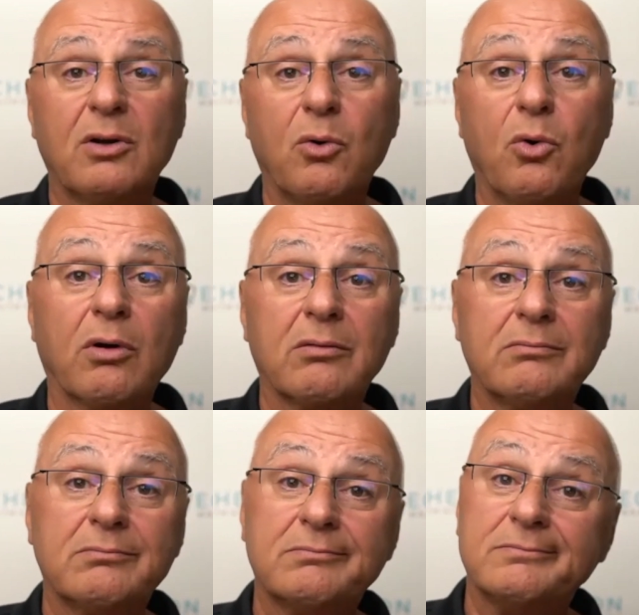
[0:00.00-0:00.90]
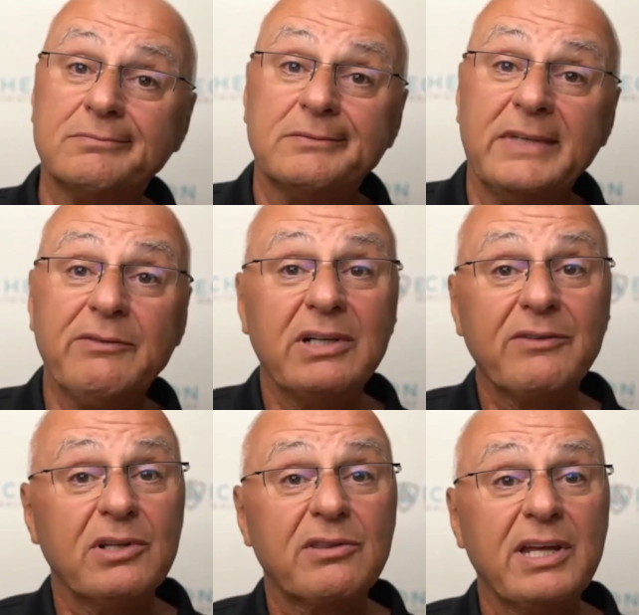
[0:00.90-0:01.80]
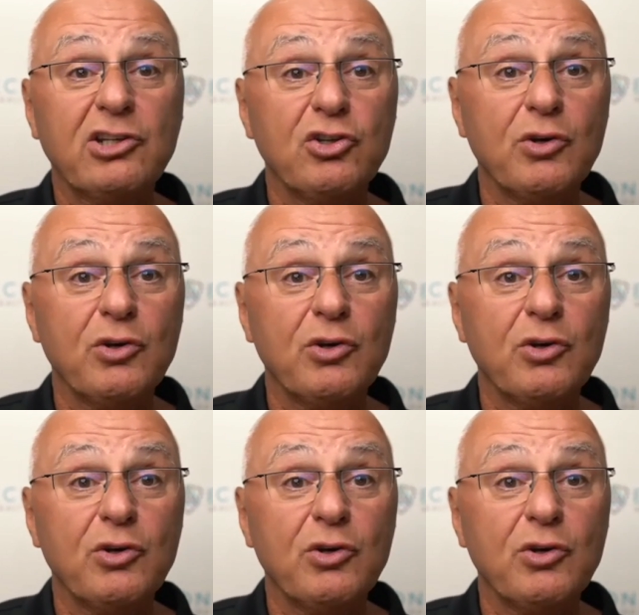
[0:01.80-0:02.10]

or even if you think you